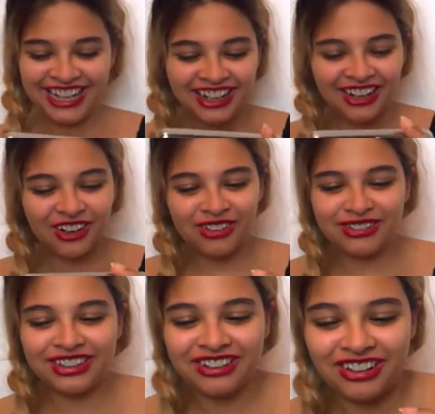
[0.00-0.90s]
Oh
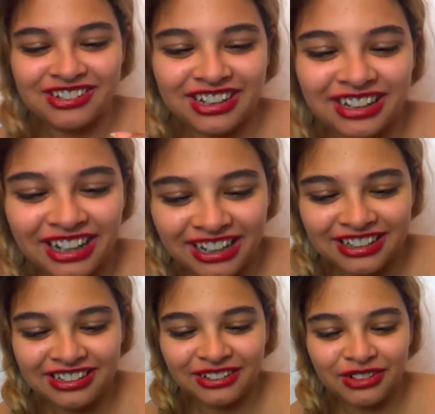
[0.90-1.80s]
my gosh, I
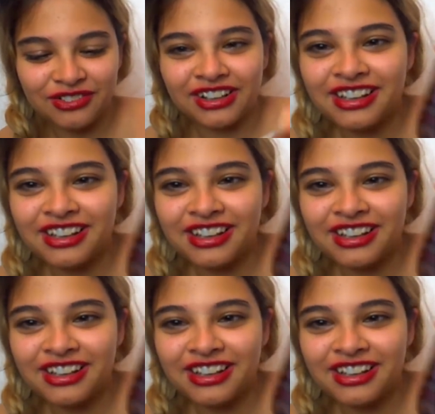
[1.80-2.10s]
can't deal with